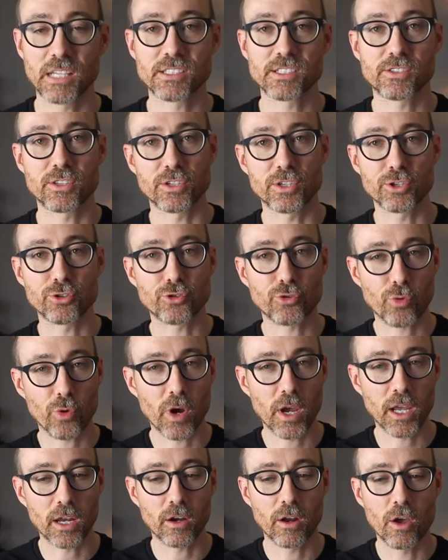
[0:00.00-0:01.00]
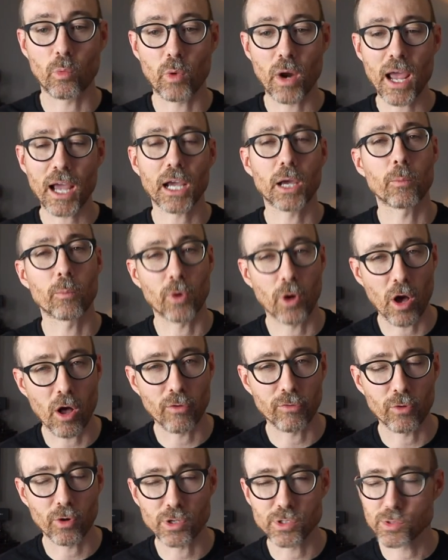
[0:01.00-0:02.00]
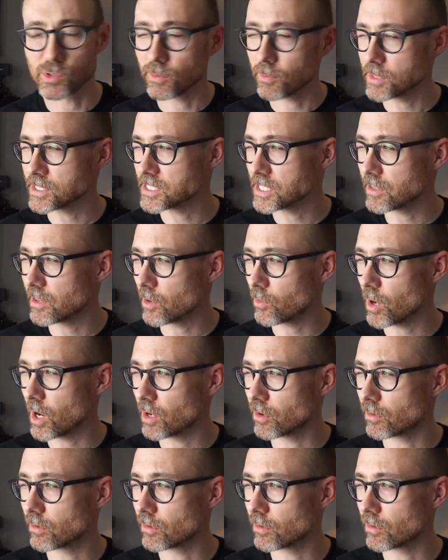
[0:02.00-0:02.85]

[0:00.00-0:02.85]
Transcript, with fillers: It's the Detroit Rackham golf course. Am I saying that right?